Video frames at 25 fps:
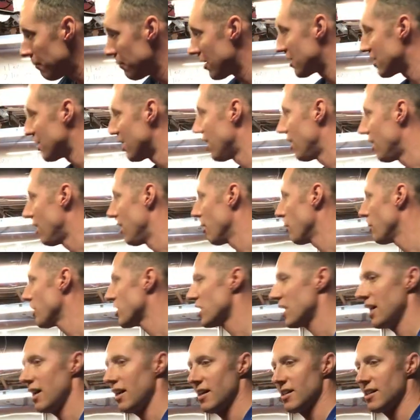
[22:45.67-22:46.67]
the towel. I wish I
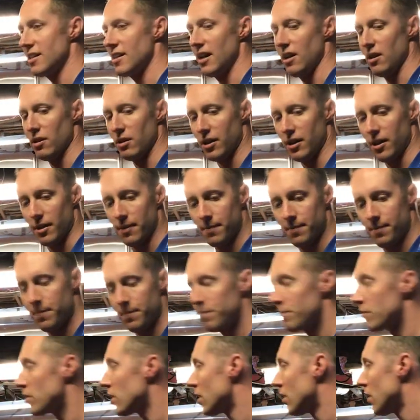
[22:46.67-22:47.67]
had a towel here.
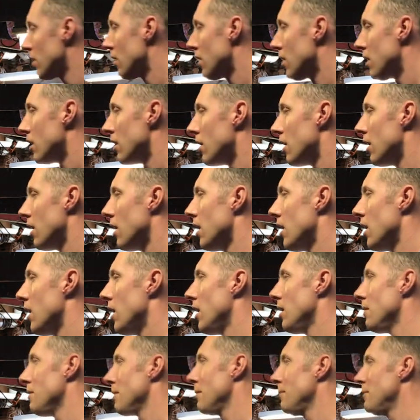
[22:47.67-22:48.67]

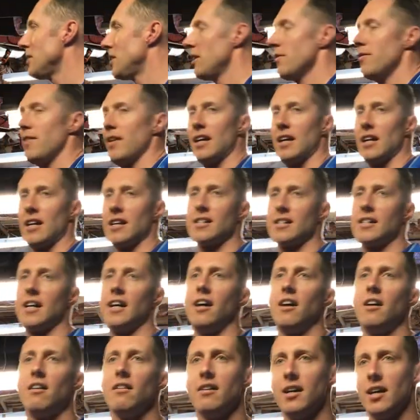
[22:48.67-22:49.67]
Uh, let me see if I can get a
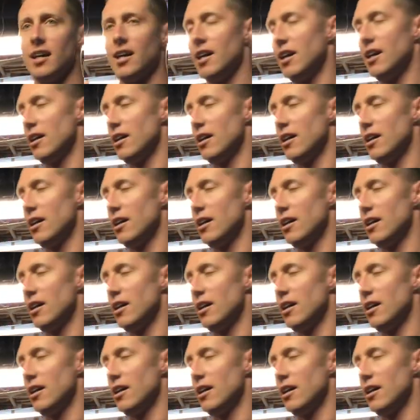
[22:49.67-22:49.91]
towel and